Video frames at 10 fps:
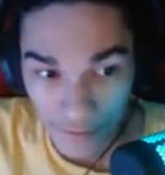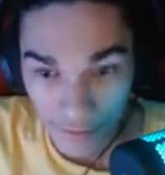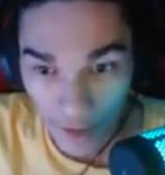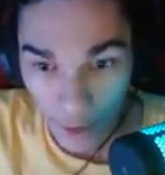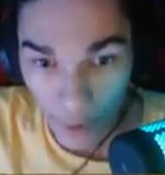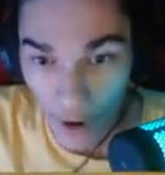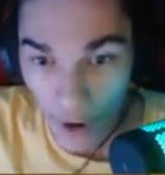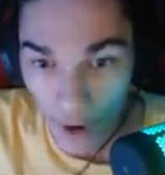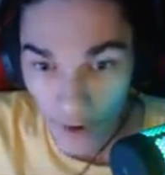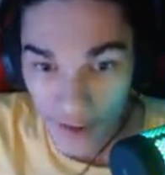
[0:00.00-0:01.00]
Now
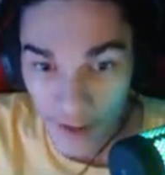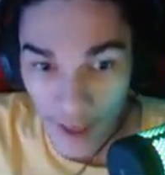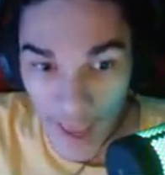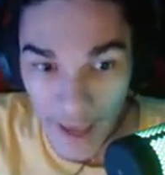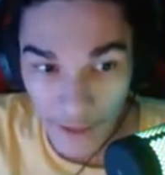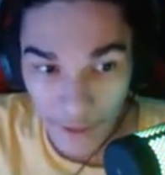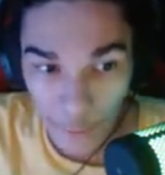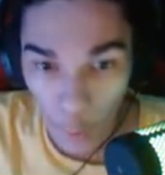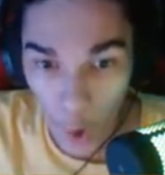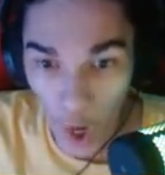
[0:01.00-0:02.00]
where is the eighth
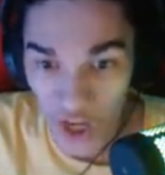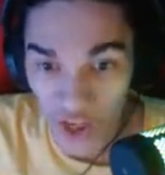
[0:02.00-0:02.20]
one?